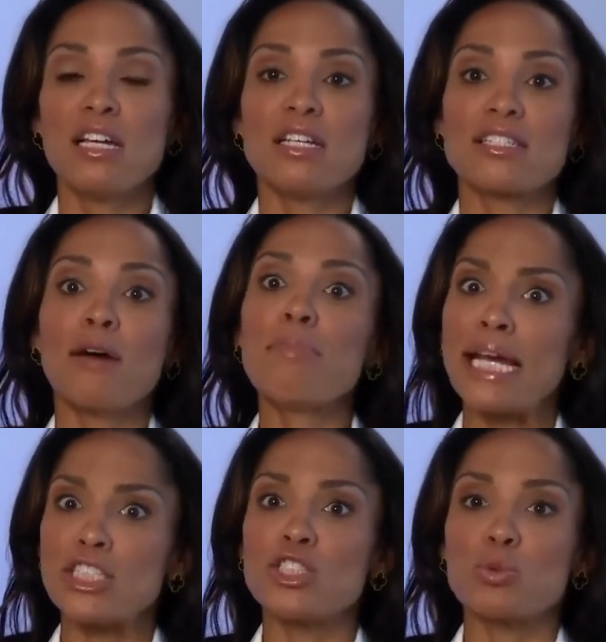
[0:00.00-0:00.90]
Some
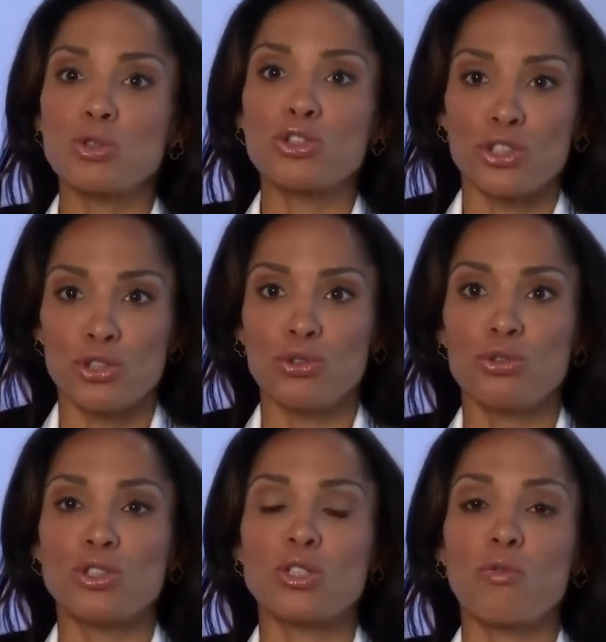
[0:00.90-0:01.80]
patients will
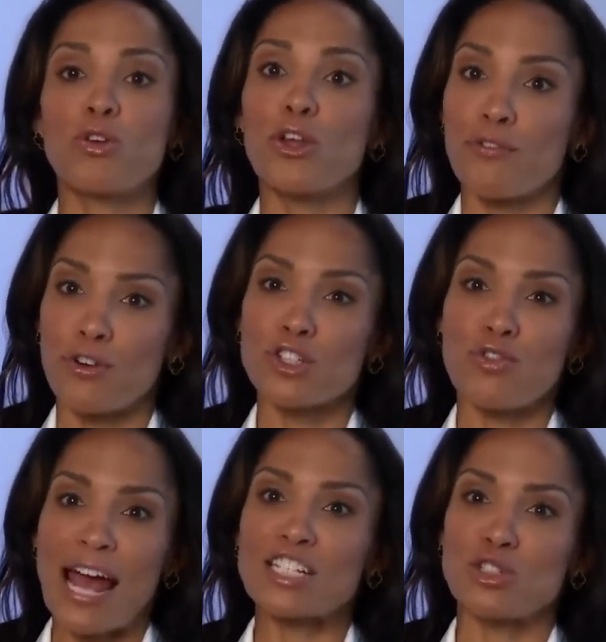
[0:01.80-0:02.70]
choose for their first
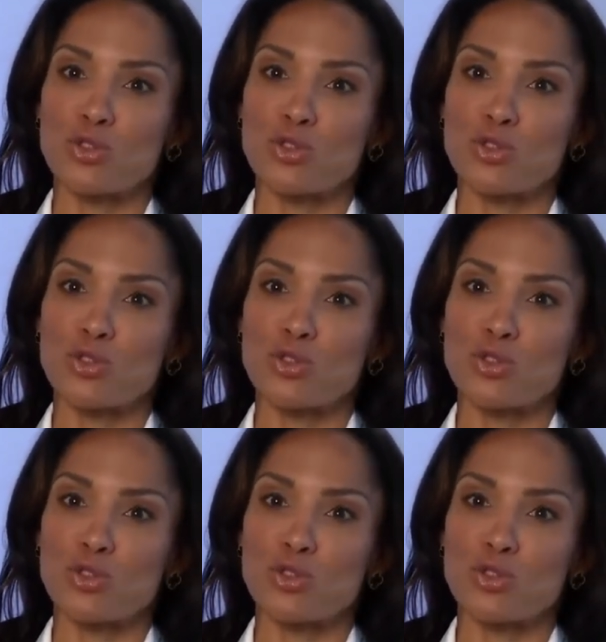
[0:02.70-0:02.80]
Fraxel